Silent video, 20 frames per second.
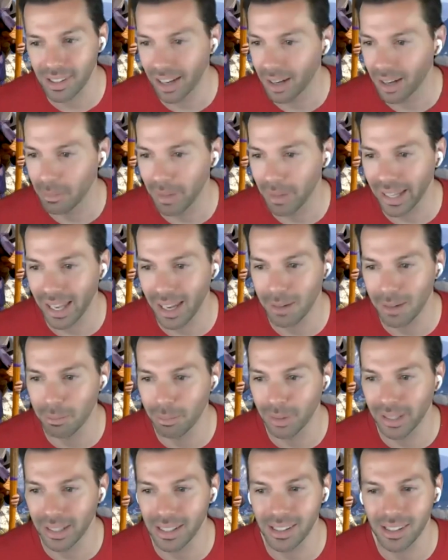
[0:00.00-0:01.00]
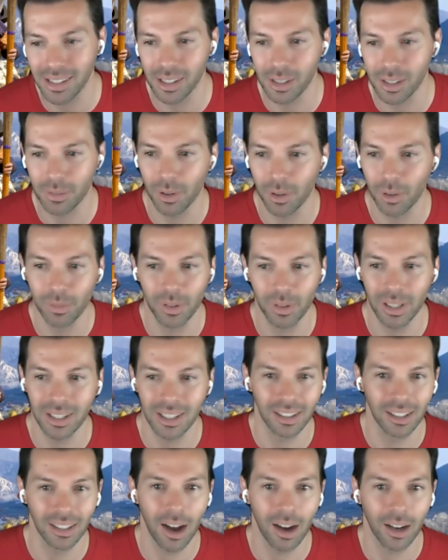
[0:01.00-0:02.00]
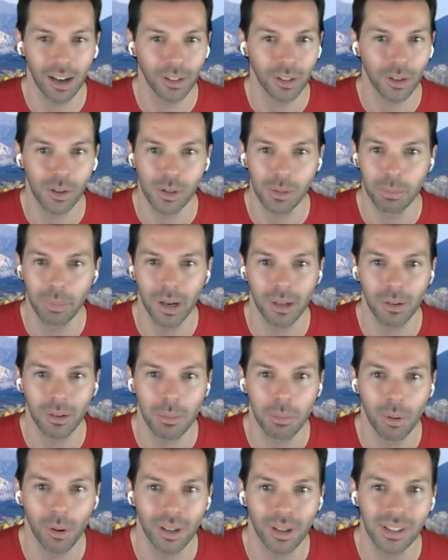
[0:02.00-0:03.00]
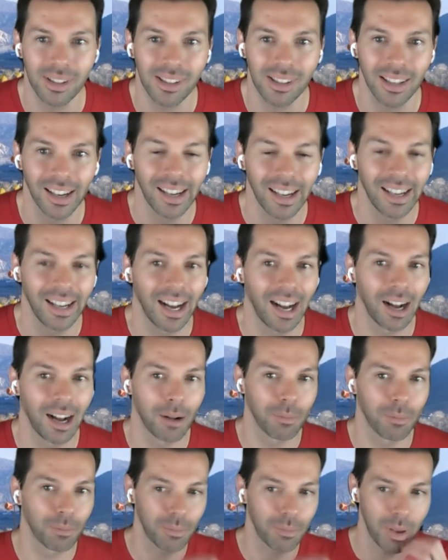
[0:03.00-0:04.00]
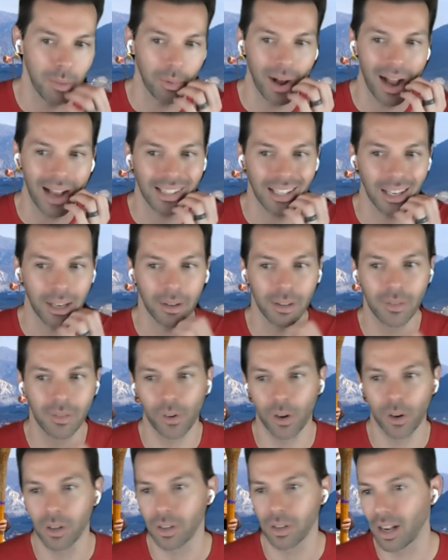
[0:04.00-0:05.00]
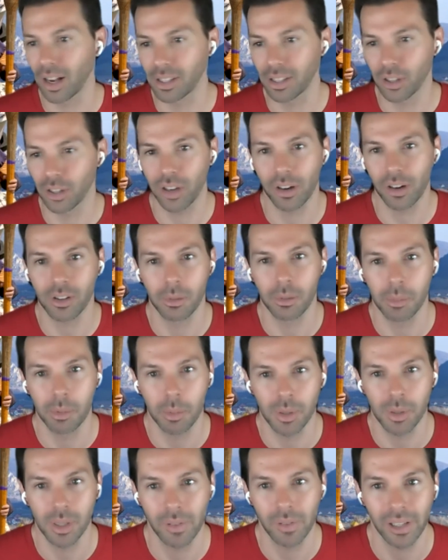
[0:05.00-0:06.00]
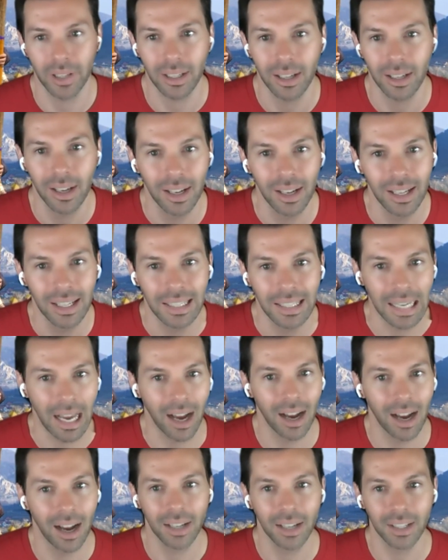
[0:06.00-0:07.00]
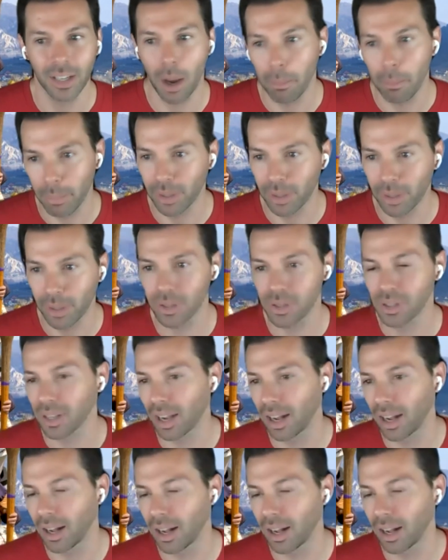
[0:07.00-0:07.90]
Again, please just feel free to log those bug reports. People asking for us to share some specific numbers.